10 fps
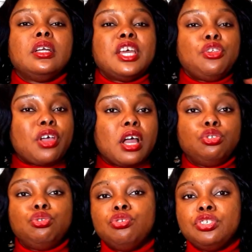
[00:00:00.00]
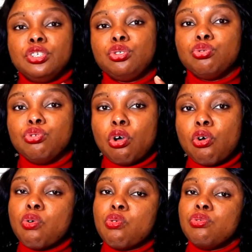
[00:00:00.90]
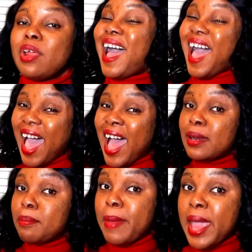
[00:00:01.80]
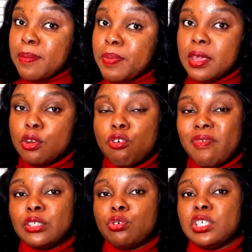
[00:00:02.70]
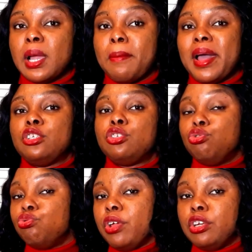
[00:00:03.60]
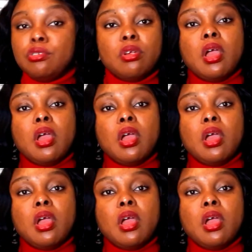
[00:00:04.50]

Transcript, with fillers: then you can choose this to NOC code and maybe nova scotia might do it